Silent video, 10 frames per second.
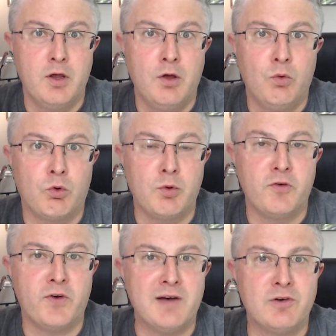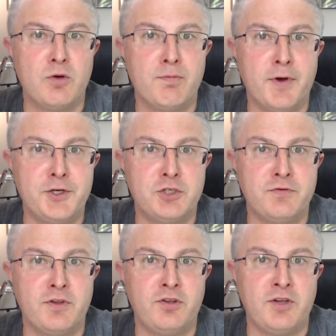where we followed much of
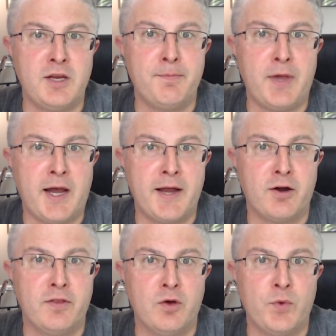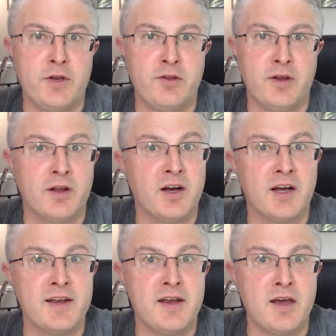the same pattern that we did
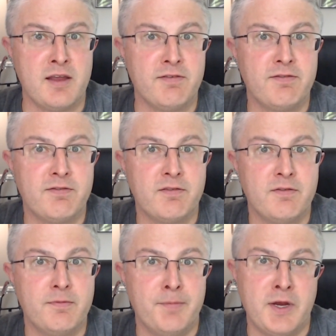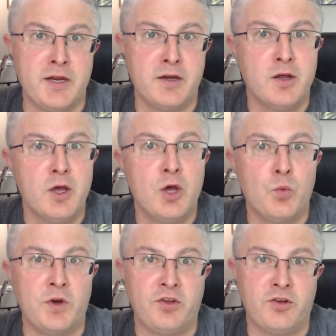on Knife, meaning
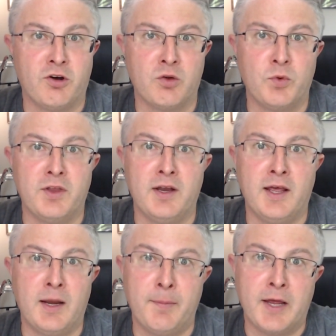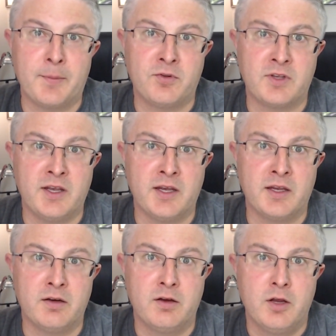we started with an nmap
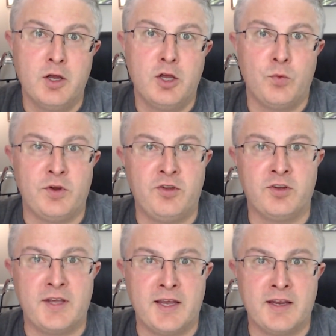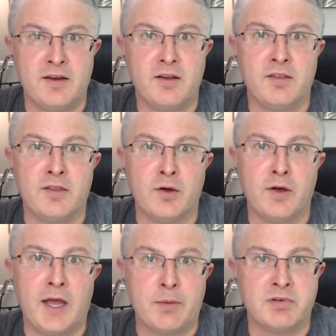scan, we scanned the
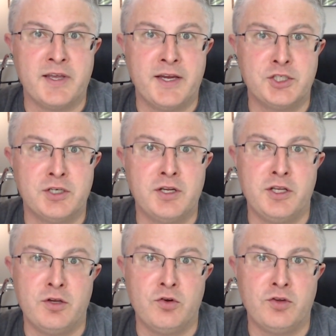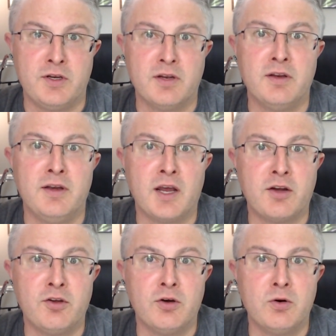application using
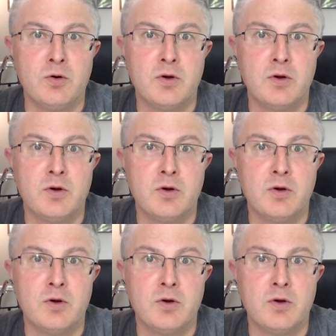nikto,